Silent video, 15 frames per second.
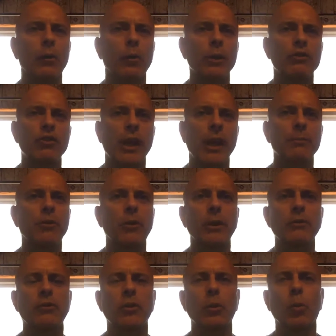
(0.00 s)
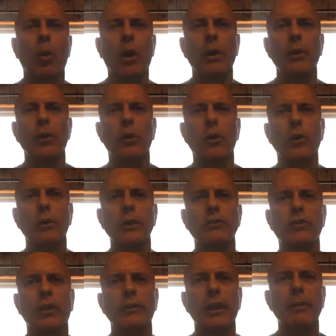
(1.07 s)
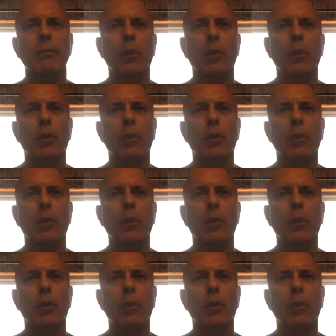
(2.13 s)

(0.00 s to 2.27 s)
We shamed her into one early Sunday